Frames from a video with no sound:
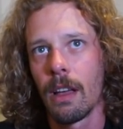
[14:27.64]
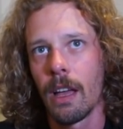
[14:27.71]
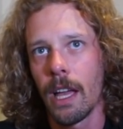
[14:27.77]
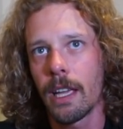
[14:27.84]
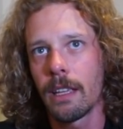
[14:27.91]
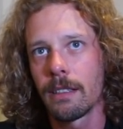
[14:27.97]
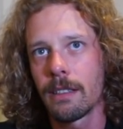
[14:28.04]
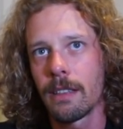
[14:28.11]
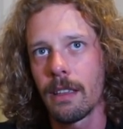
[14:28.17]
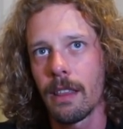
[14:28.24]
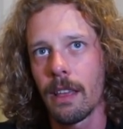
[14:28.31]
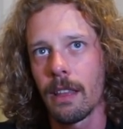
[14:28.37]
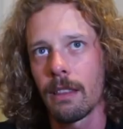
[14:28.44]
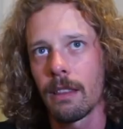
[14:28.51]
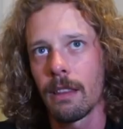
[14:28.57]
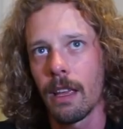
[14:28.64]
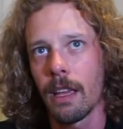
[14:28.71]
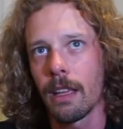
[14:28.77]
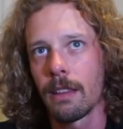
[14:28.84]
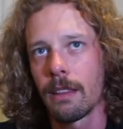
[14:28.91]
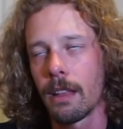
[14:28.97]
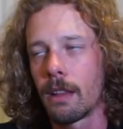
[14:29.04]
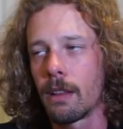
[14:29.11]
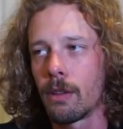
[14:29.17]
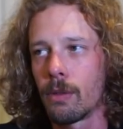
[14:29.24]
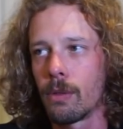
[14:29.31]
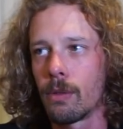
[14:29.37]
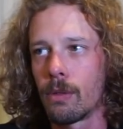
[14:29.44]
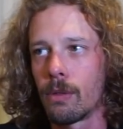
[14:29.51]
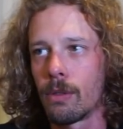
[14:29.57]
I can see that. I can tell
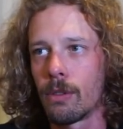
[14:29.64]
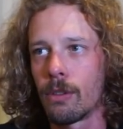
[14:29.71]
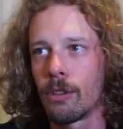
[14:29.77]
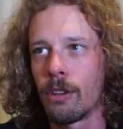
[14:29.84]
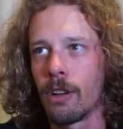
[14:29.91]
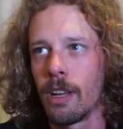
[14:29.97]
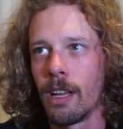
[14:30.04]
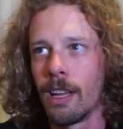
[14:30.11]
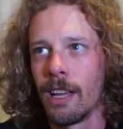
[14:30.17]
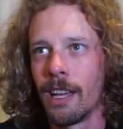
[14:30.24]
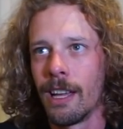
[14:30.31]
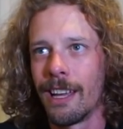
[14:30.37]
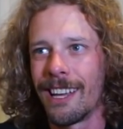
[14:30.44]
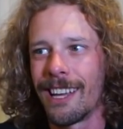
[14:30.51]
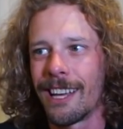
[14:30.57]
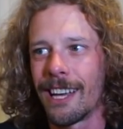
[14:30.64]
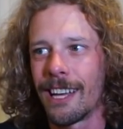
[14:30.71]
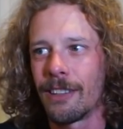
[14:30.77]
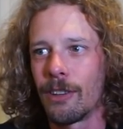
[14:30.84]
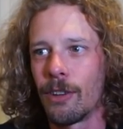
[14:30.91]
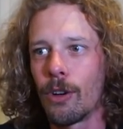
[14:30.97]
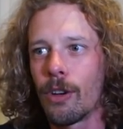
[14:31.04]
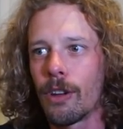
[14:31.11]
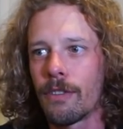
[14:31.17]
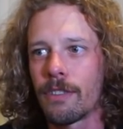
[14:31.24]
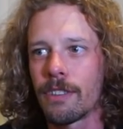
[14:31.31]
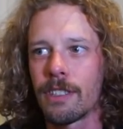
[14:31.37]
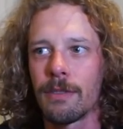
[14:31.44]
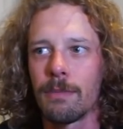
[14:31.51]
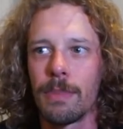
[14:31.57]
you, I don't know if
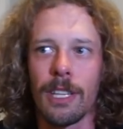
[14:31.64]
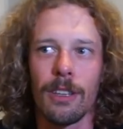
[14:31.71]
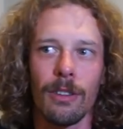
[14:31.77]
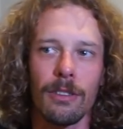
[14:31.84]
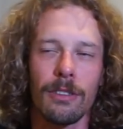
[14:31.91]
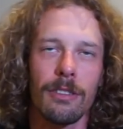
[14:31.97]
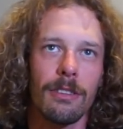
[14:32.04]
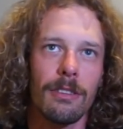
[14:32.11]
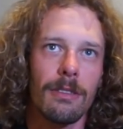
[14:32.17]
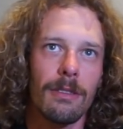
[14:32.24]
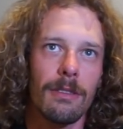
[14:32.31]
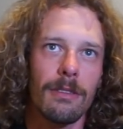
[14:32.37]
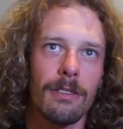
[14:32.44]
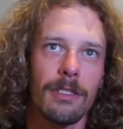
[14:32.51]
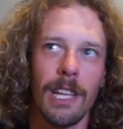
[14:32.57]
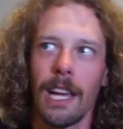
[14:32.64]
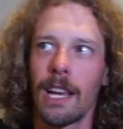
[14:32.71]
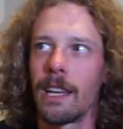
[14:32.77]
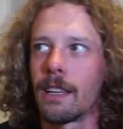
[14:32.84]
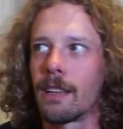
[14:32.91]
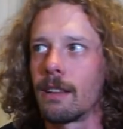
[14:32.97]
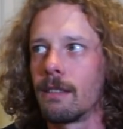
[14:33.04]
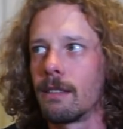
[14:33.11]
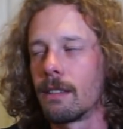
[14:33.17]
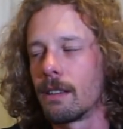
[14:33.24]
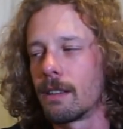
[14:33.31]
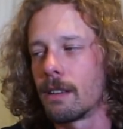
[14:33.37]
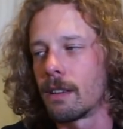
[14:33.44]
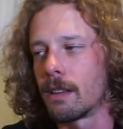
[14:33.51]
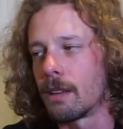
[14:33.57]
it's because cycling
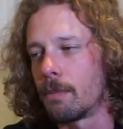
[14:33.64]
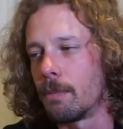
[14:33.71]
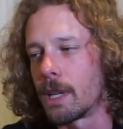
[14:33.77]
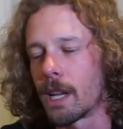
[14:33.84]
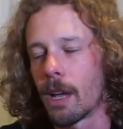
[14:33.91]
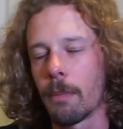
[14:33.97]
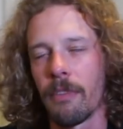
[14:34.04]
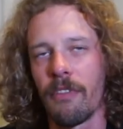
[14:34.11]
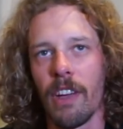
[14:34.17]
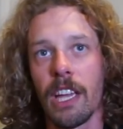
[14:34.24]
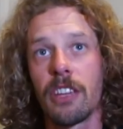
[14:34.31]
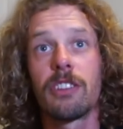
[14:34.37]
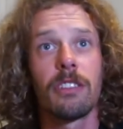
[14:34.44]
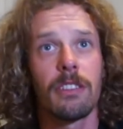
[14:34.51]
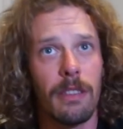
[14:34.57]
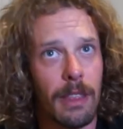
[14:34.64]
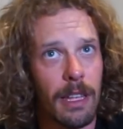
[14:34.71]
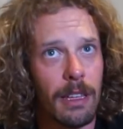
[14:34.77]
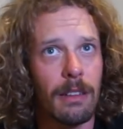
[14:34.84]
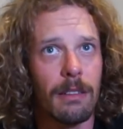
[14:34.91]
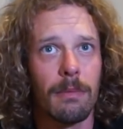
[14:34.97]
become fashion thing,